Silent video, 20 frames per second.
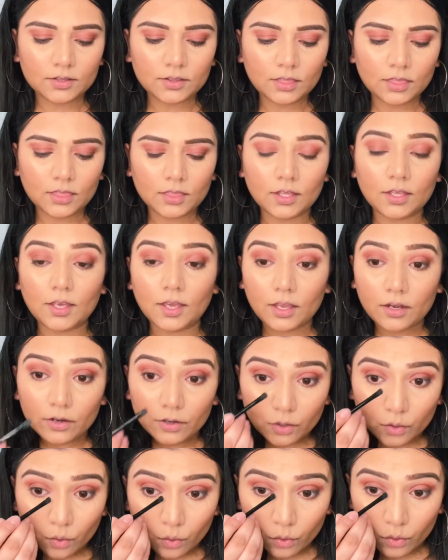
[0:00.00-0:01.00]
the inner
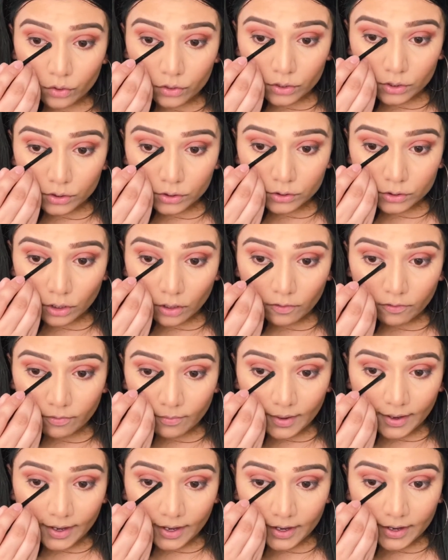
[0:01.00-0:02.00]
corners of
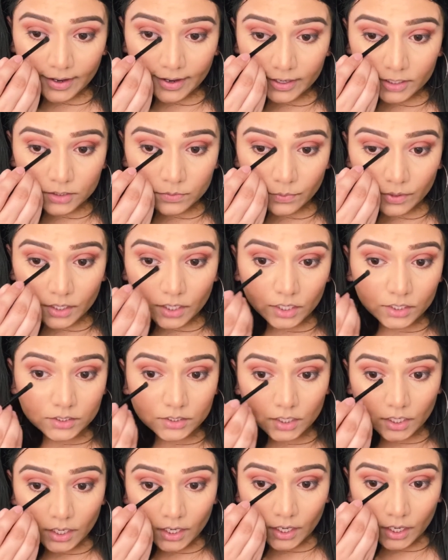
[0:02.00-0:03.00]
my eyes, because
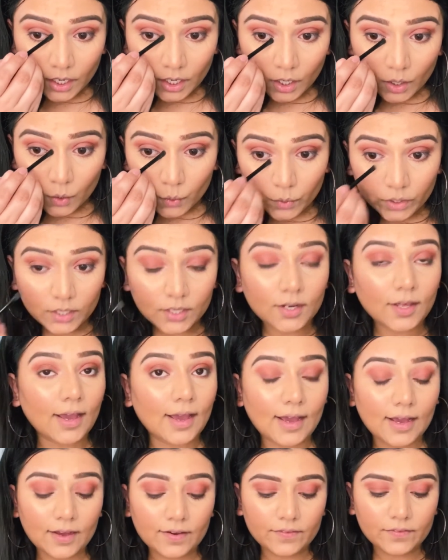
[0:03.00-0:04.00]
we didn't
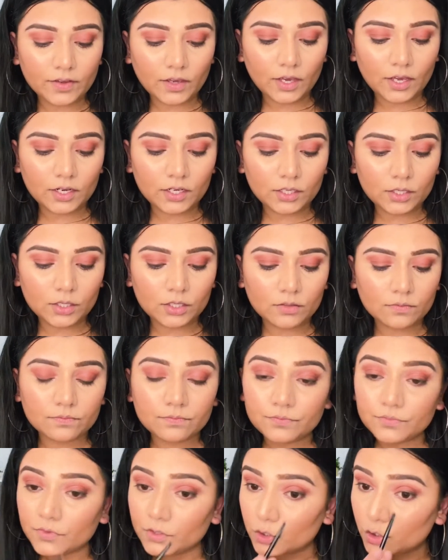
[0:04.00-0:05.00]
have any
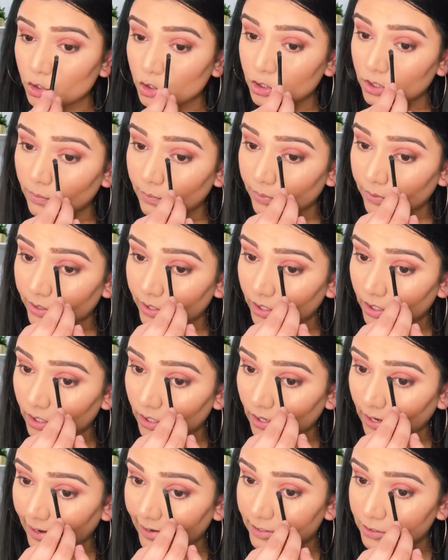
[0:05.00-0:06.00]
shimmery
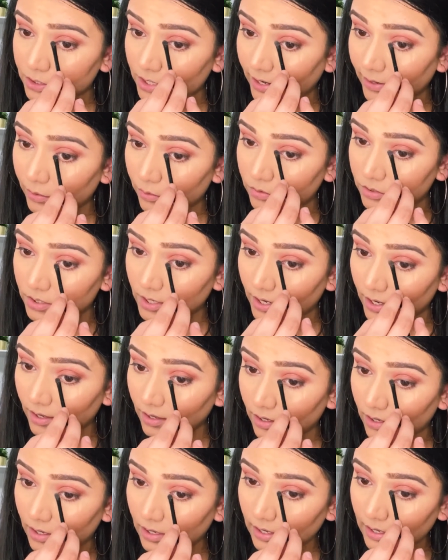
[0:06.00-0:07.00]
eyeshadow today.
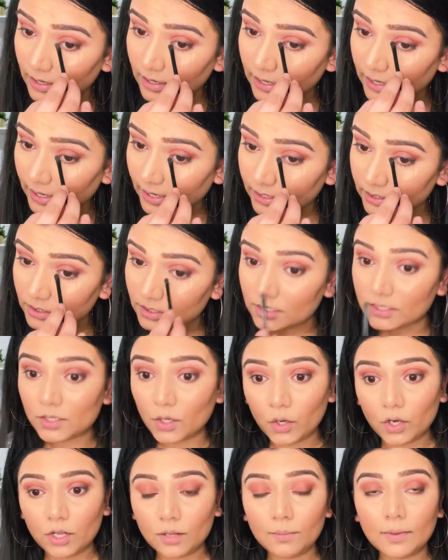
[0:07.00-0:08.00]
It's
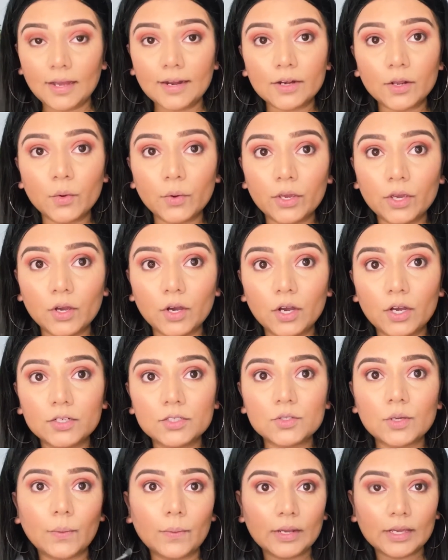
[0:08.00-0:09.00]
all matte going on,
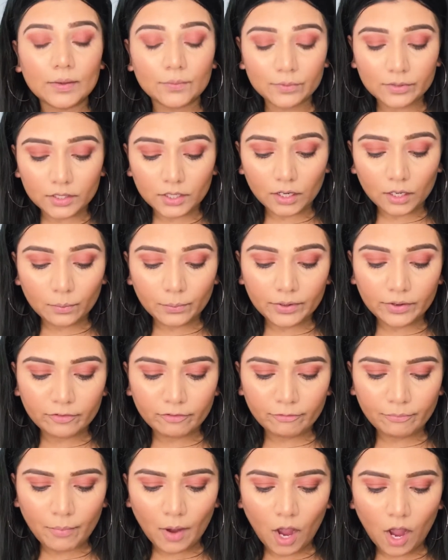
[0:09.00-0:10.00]
so I want to give a little bit
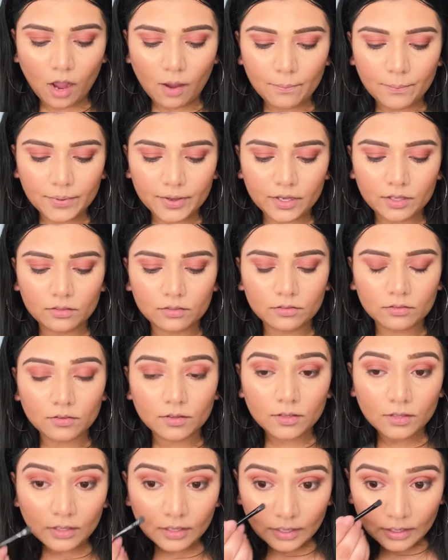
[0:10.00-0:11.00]
of pop in
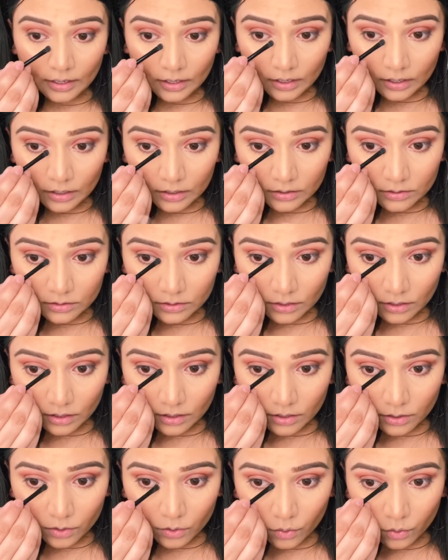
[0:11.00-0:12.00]
the
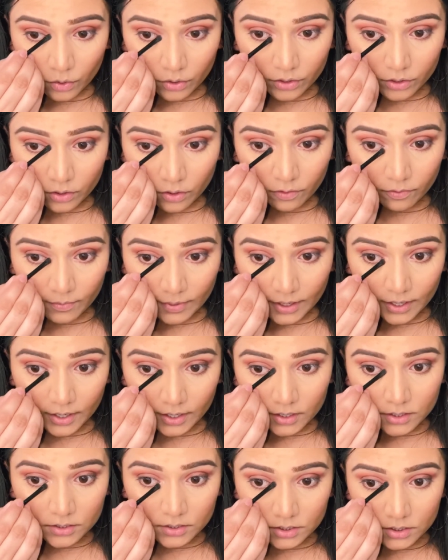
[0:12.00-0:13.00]
inner corner of my
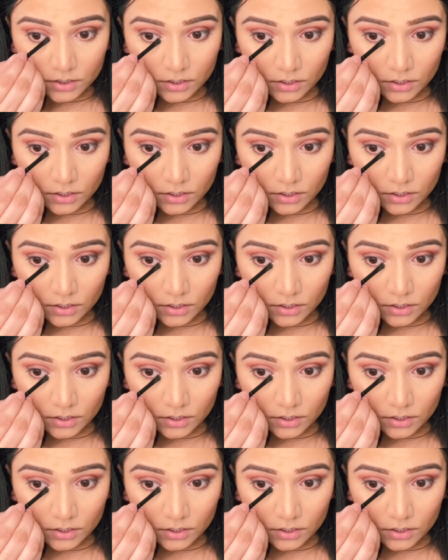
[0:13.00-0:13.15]
eyes.